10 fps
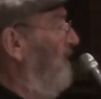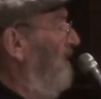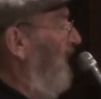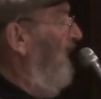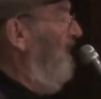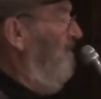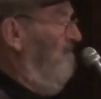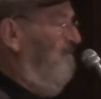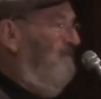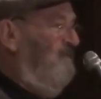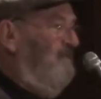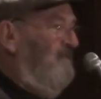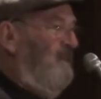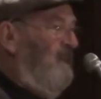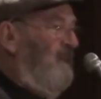today.
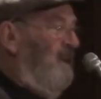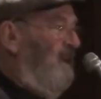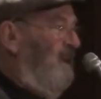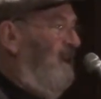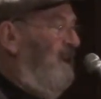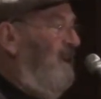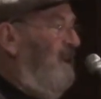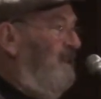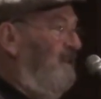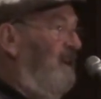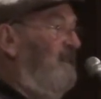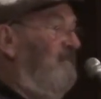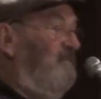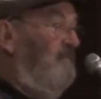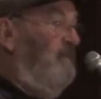He
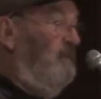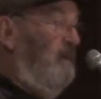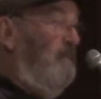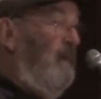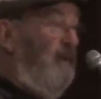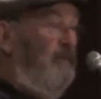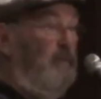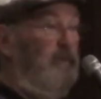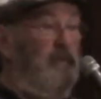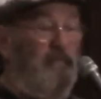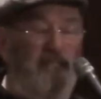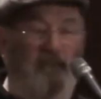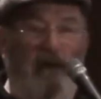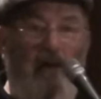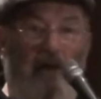said, between mouthfuls,
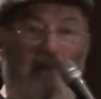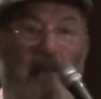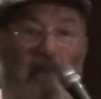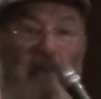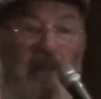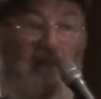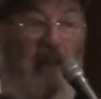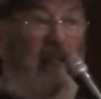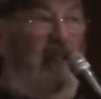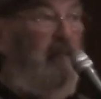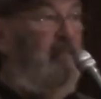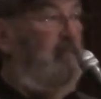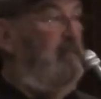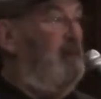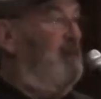I've something to say.
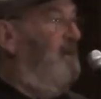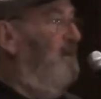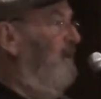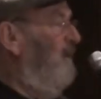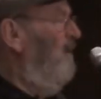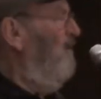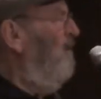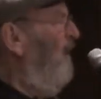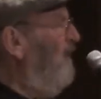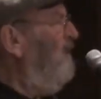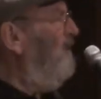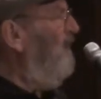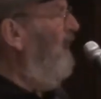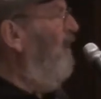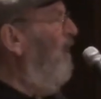Folks
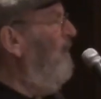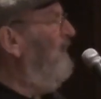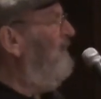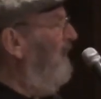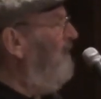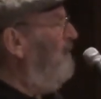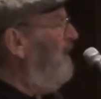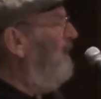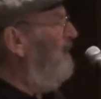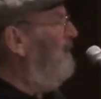say I'm eccentric,